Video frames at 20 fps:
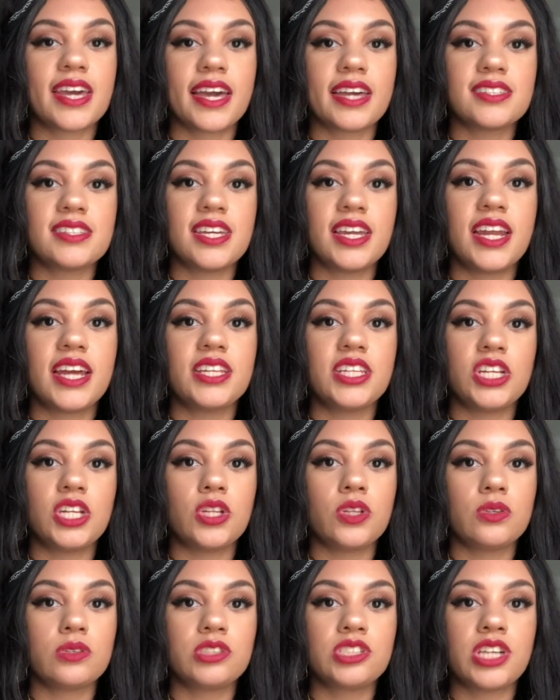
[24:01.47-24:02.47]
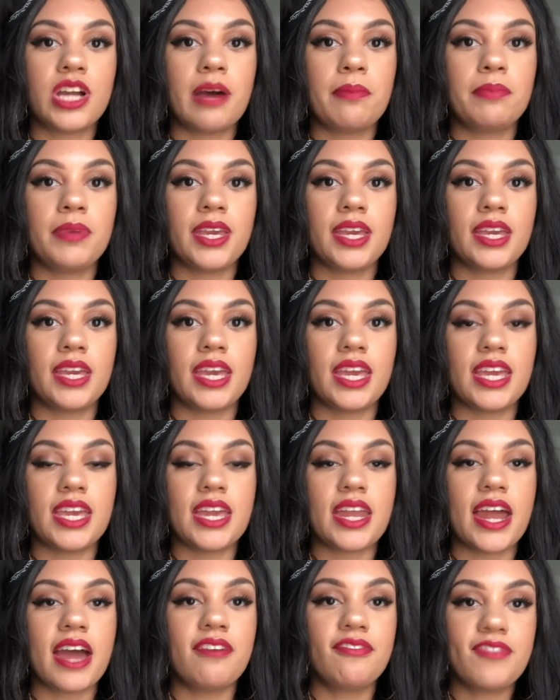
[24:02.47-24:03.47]
like I said, I did a little shopping
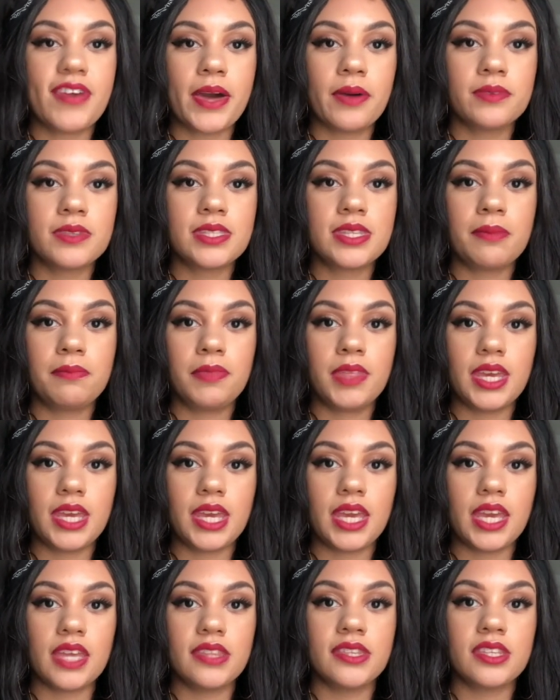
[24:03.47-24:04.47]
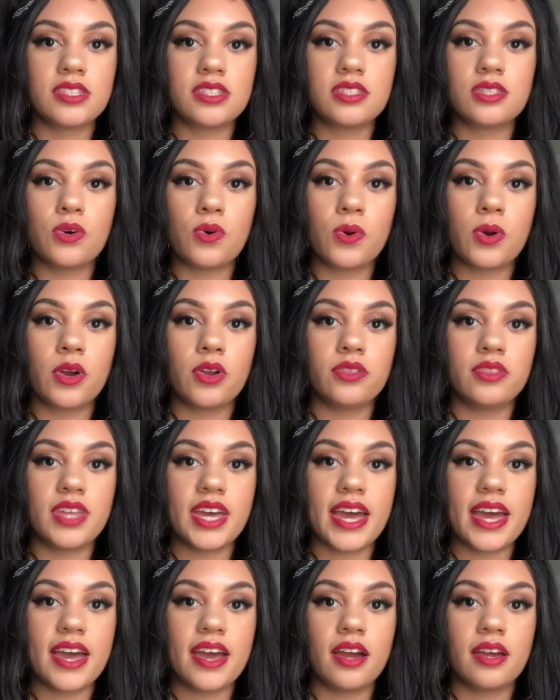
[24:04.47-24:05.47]
and I found something in the store
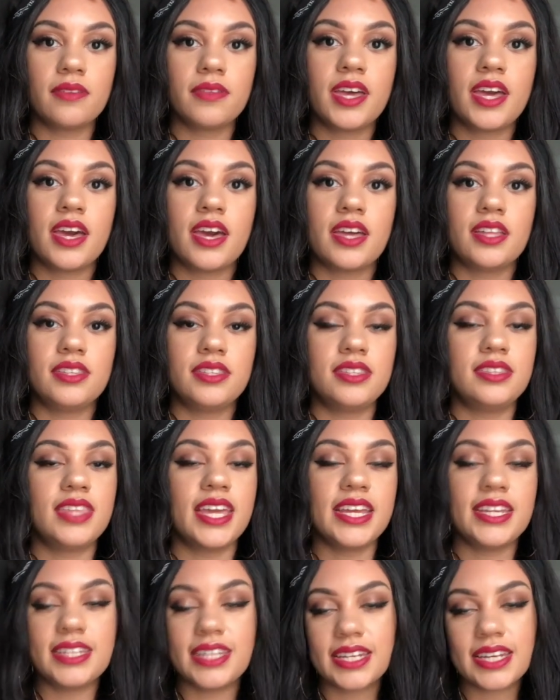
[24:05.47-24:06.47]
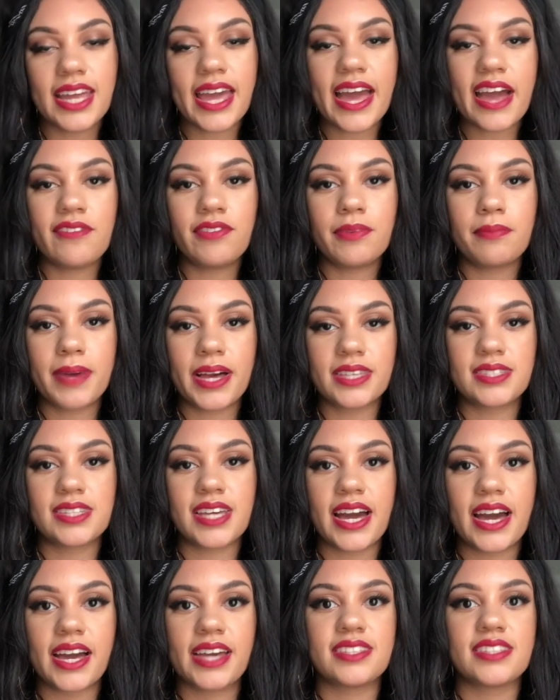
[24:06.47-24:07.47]
that they didn't have in my
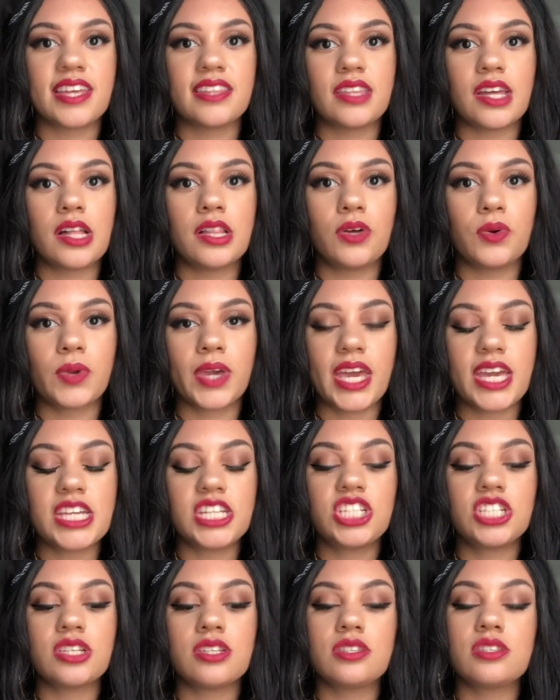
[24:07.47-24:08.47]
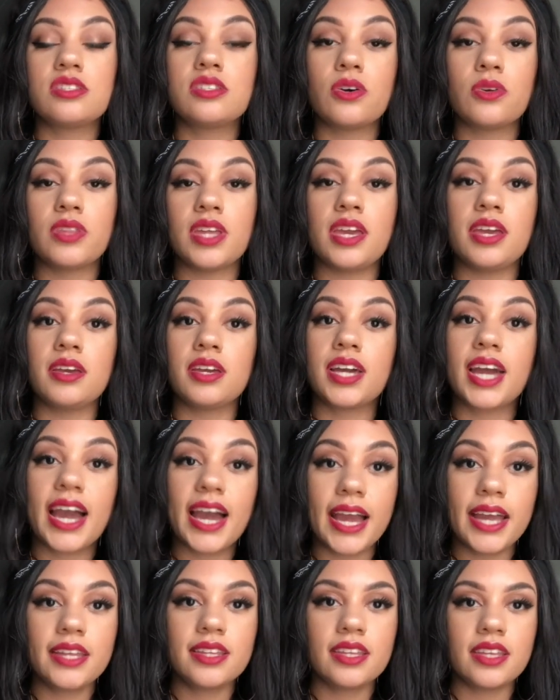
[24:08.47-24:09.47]
size at that location. So they
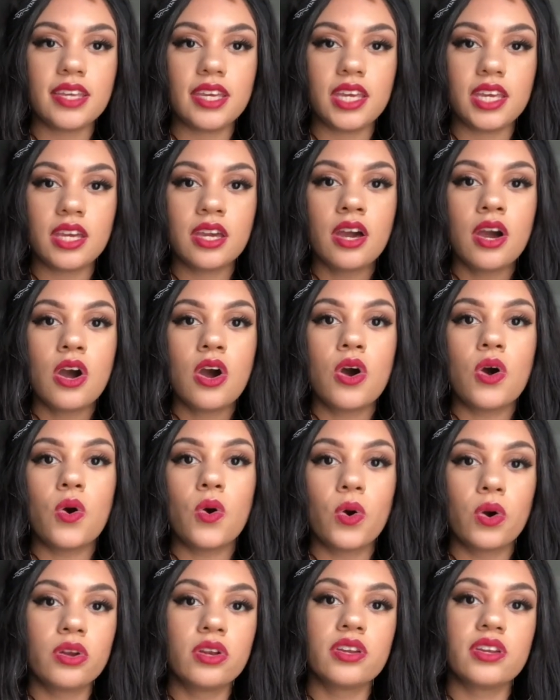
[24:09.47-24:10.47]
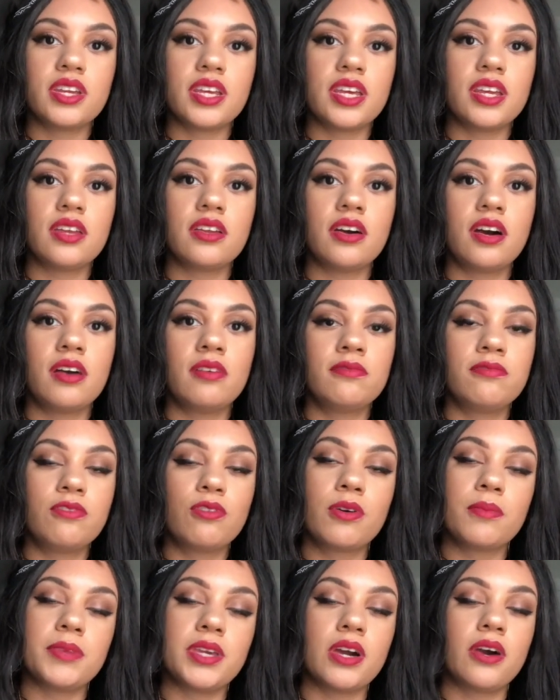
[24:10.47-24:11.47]
kindly ordered it
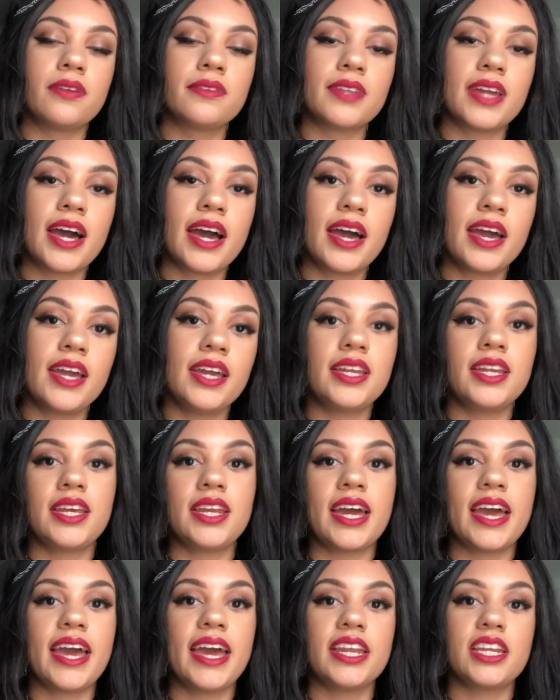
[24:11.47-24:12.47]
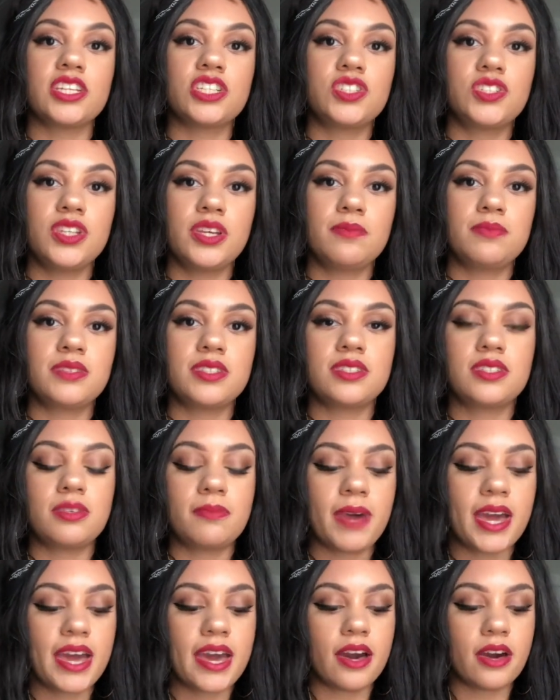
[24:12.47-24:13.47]
for me online and I had it shipped
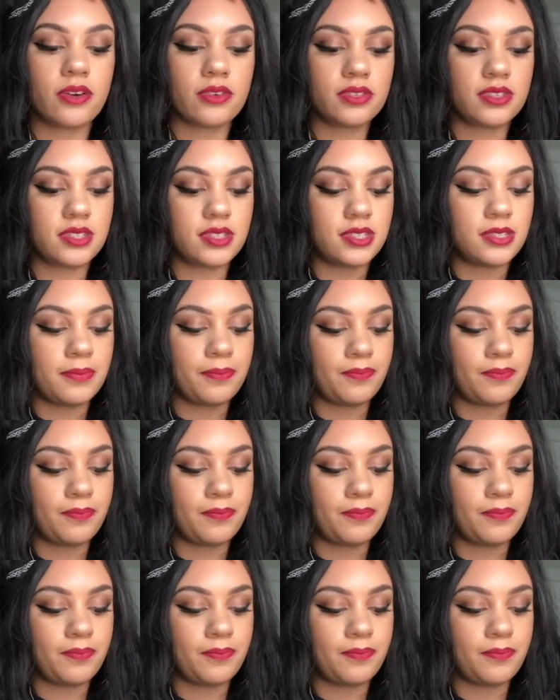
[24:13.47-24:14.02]
to my house.